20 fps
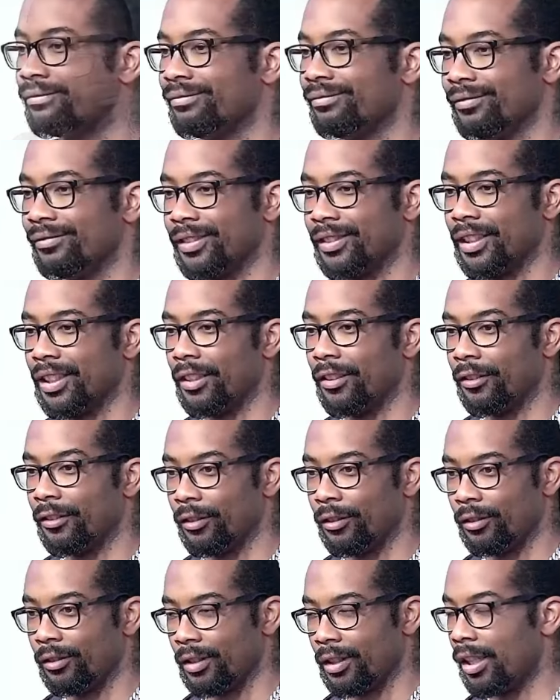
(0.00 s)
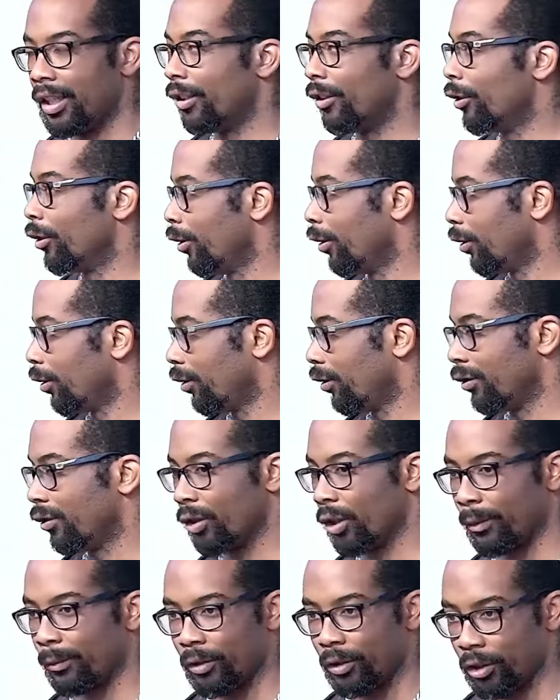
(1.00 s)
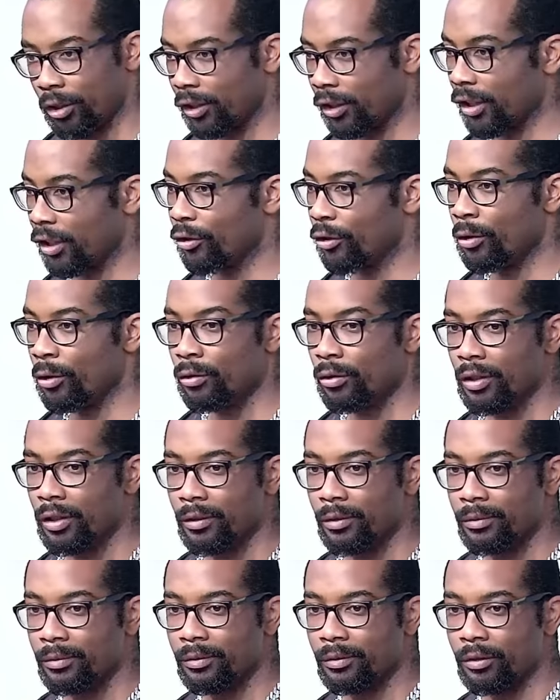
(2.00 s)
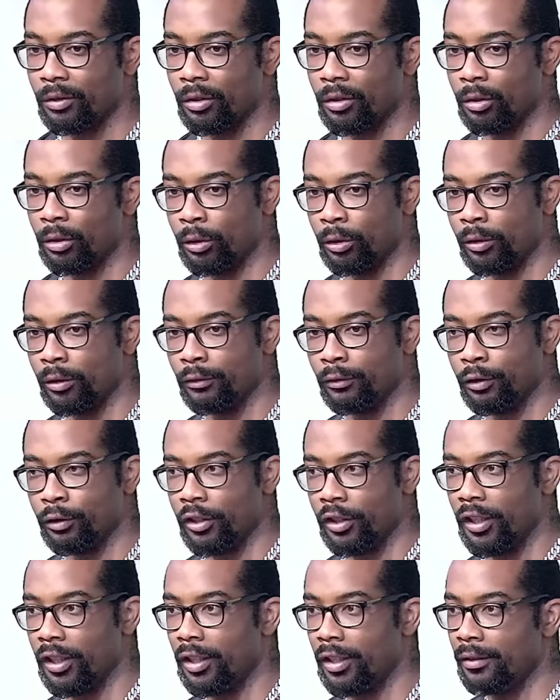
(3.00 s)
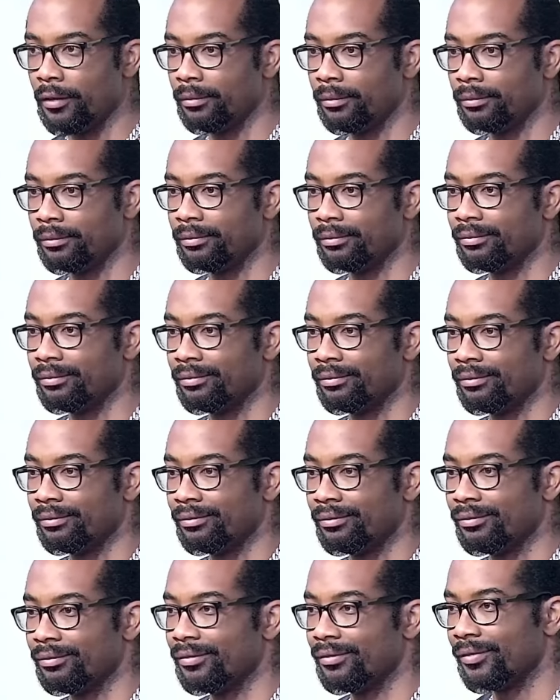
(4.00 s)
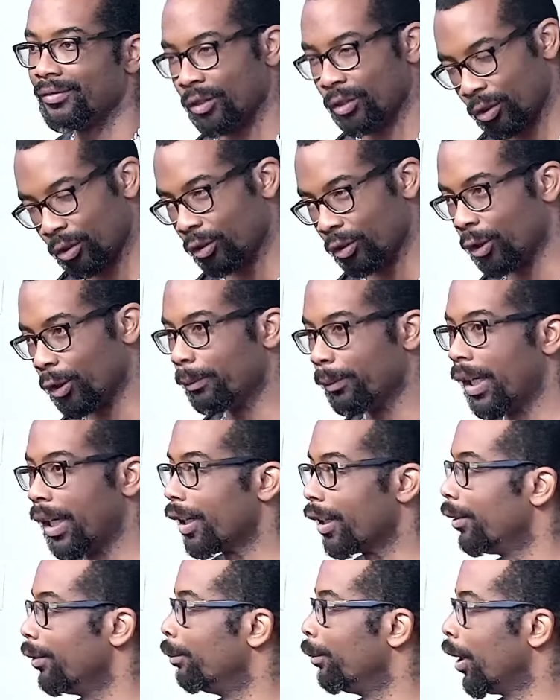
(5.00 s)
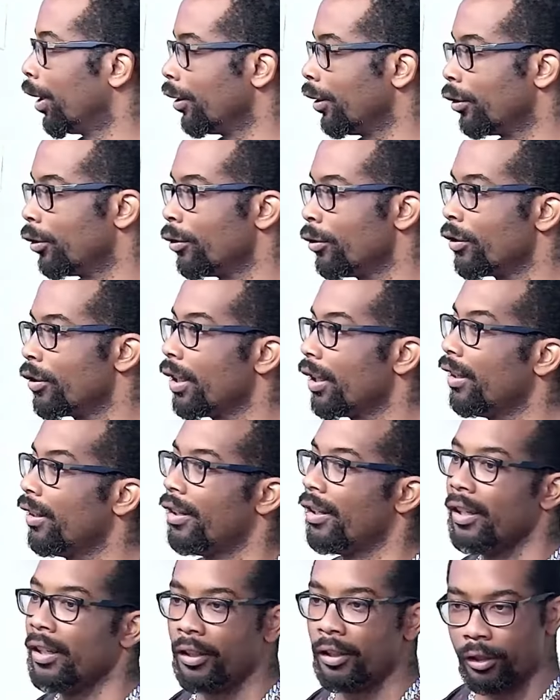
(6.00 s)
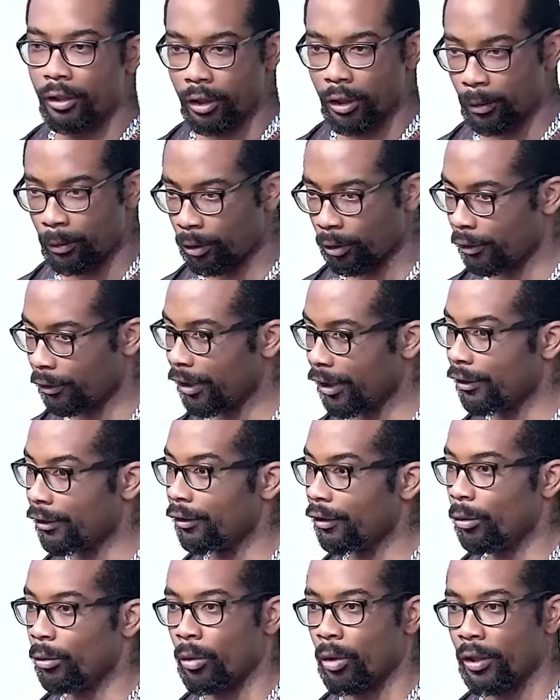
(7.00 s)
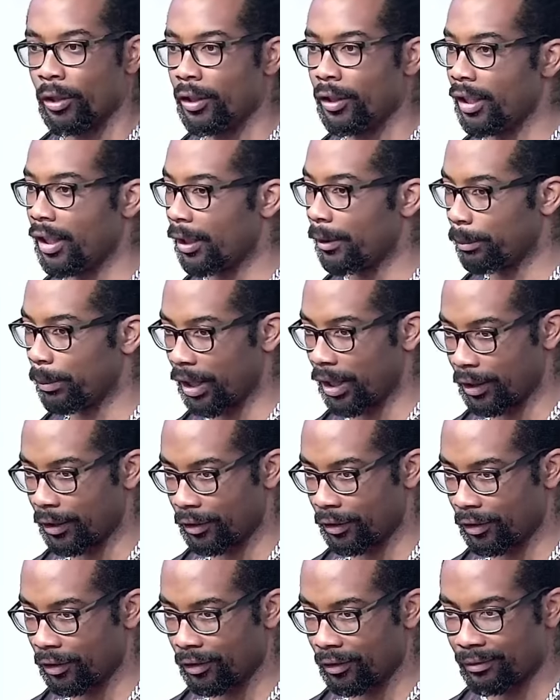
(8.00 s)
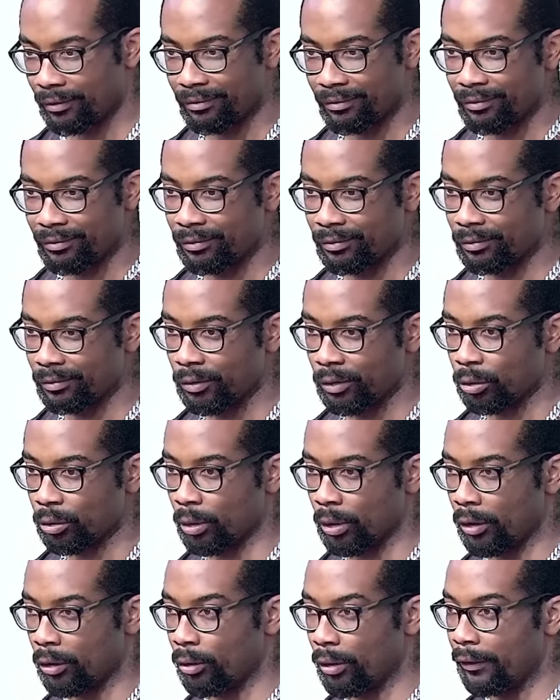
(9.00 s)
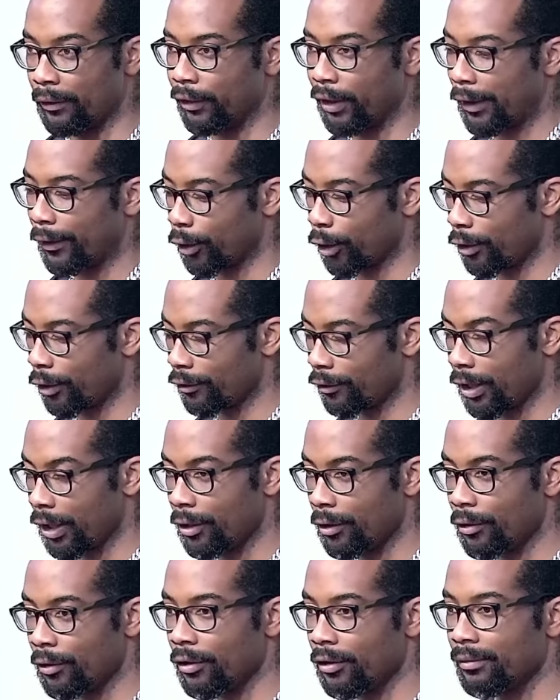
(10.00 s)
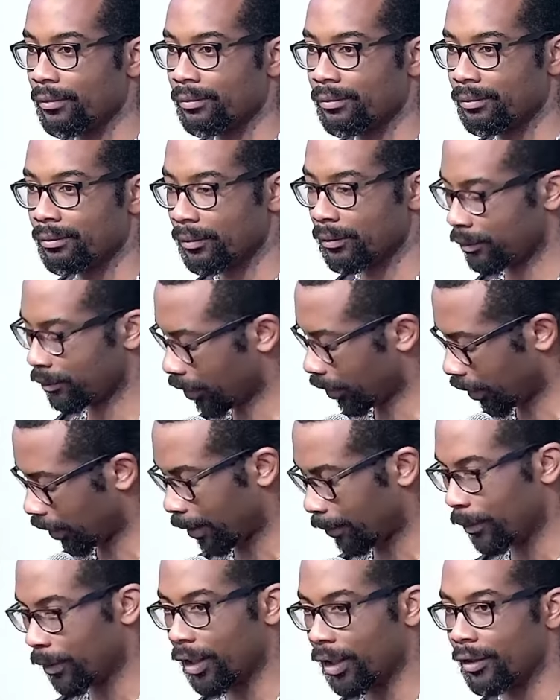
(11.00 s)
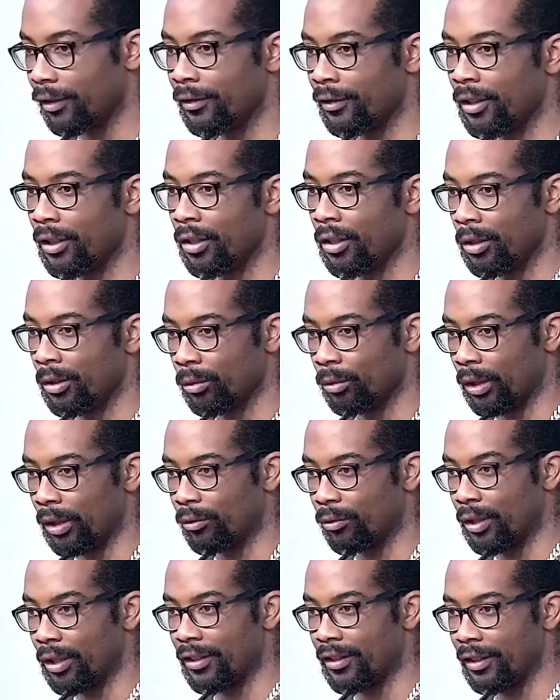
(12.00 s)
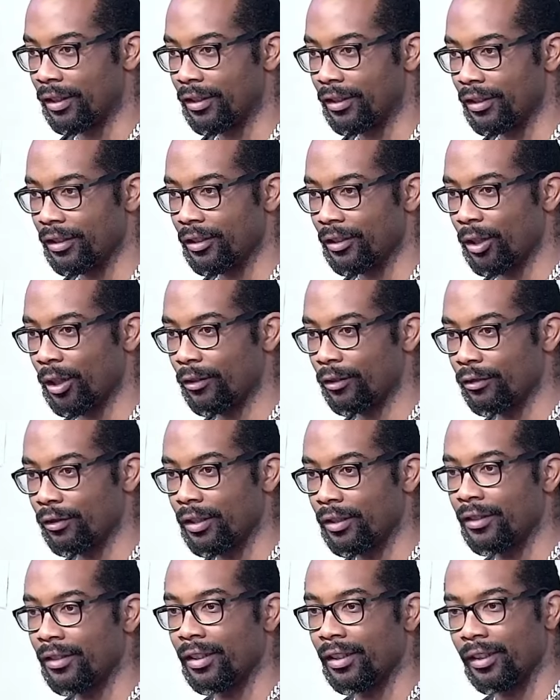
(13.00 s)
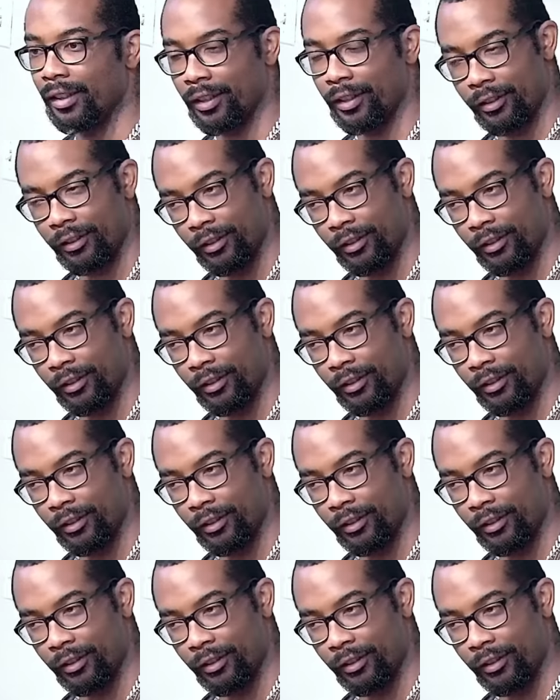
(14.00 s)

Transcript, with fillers: So you go, come to church as usual, do the routine, go back. Monday, Tuesday, keep going around. One year pass. twenty twenty-five comes around, same thing. twenty twenty-six comes around, like,